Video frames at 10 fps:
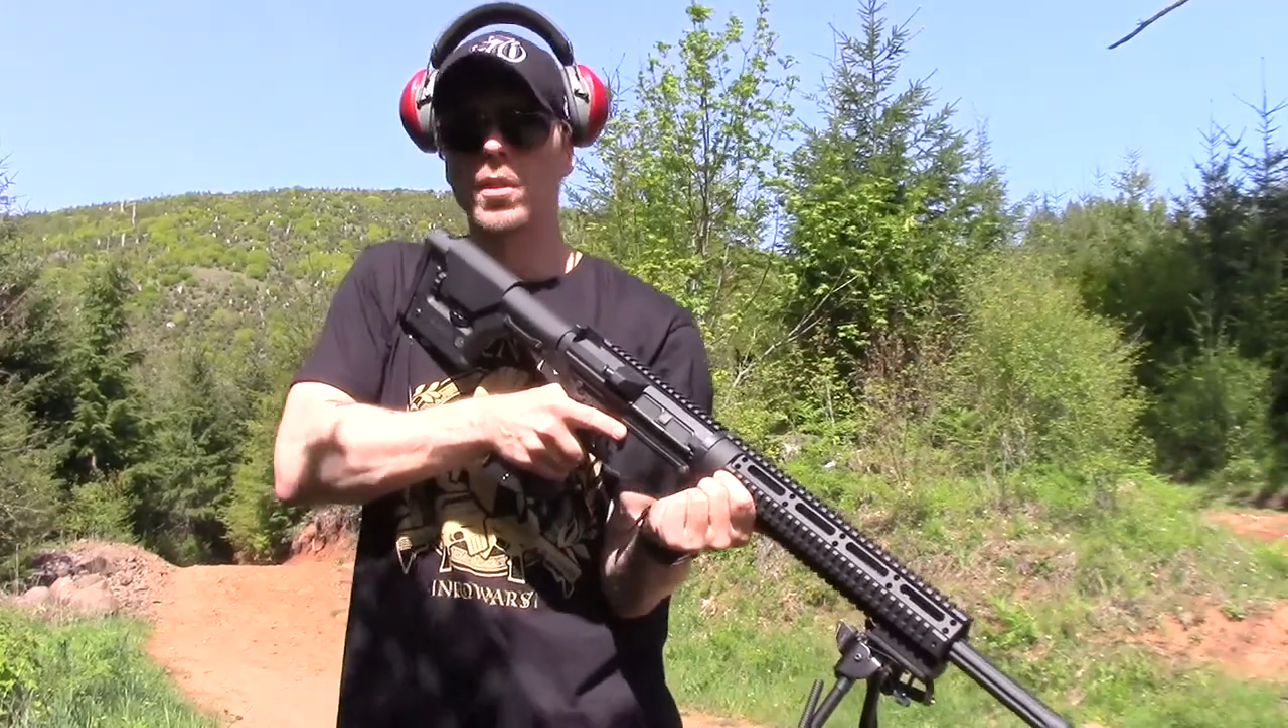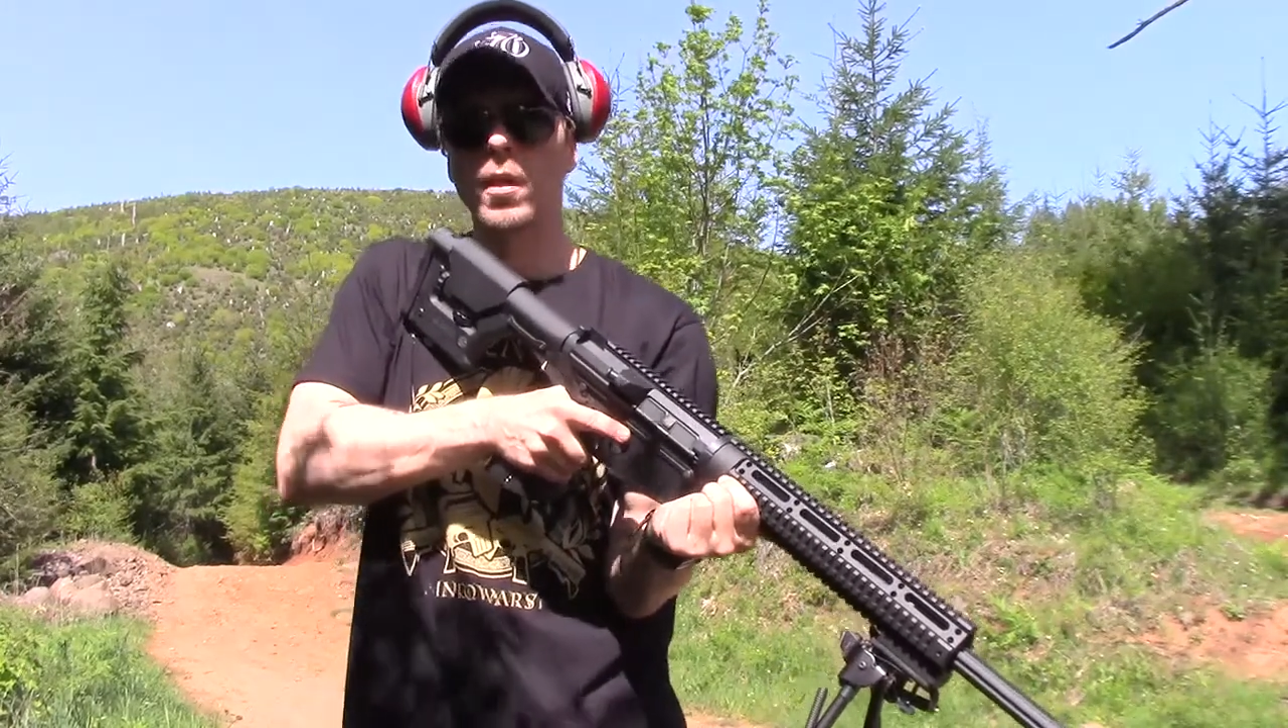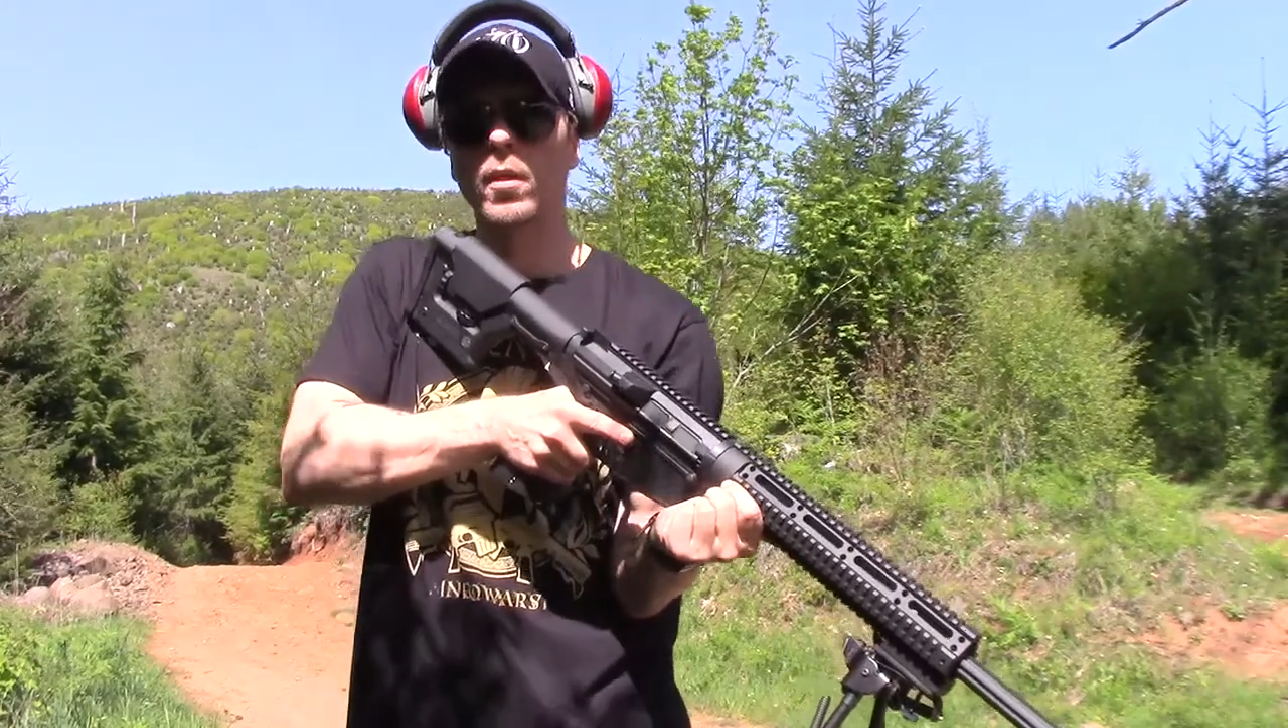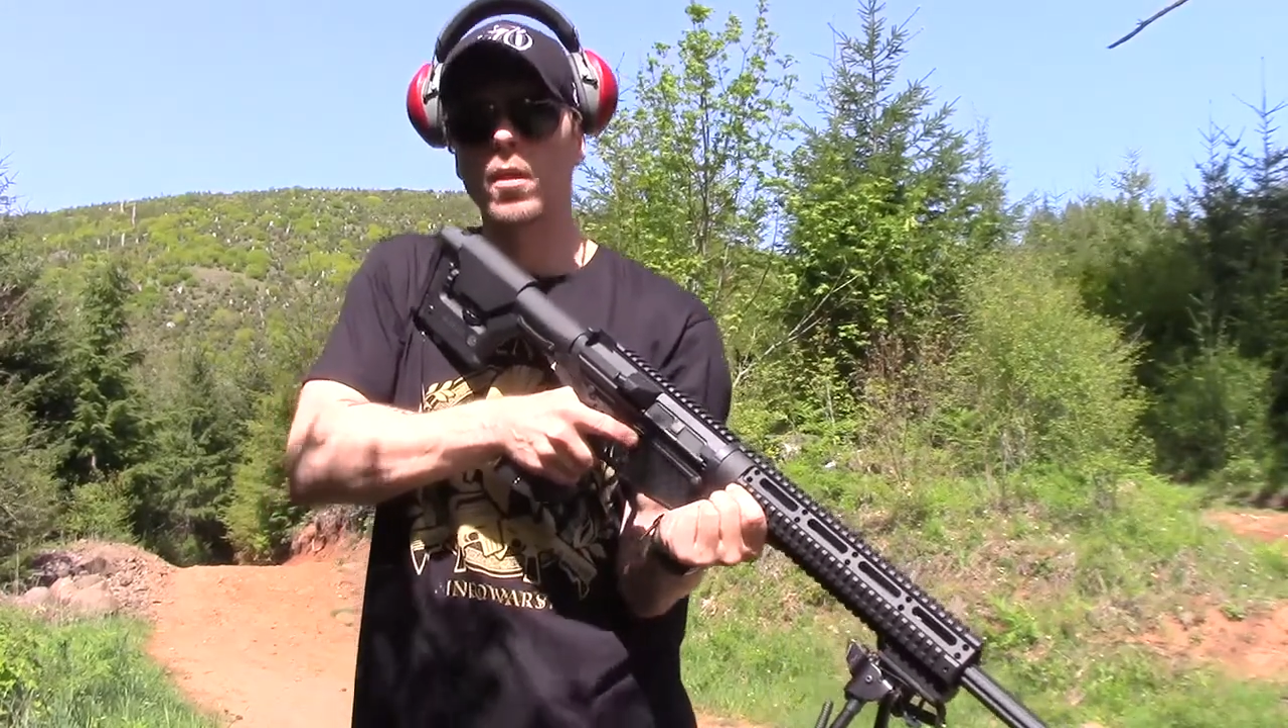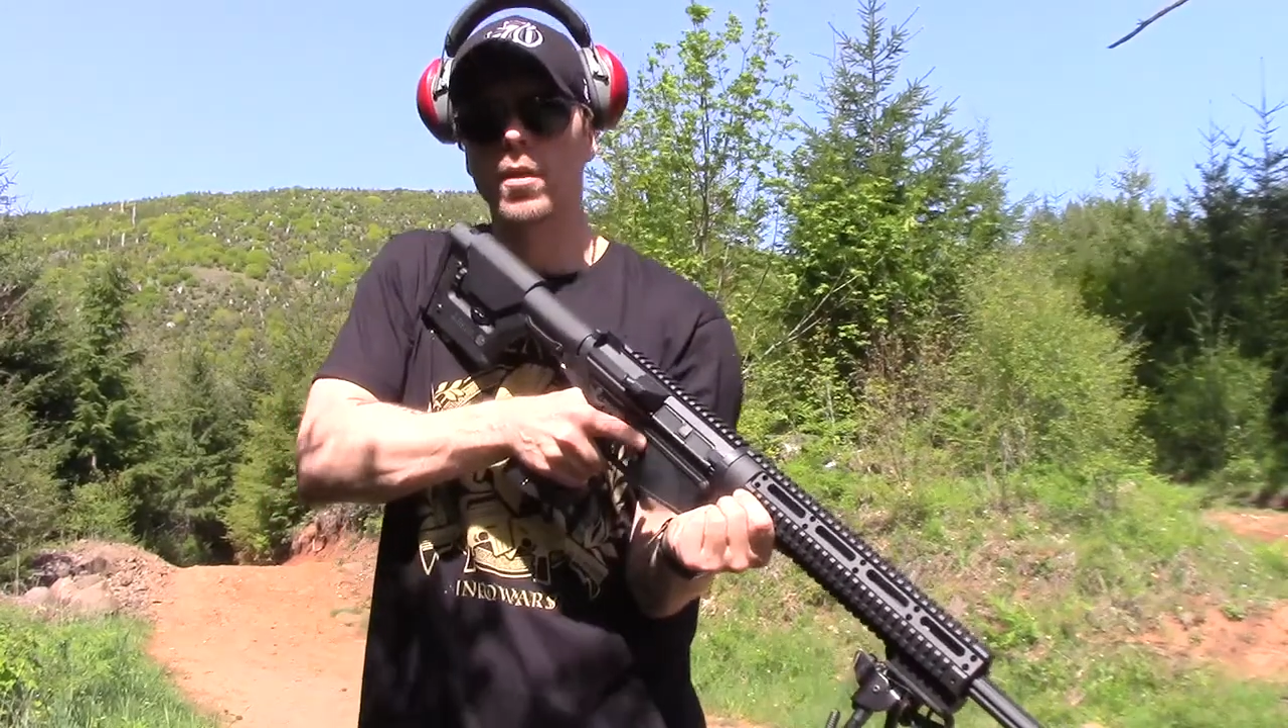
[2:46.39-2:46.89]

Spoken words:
detonate the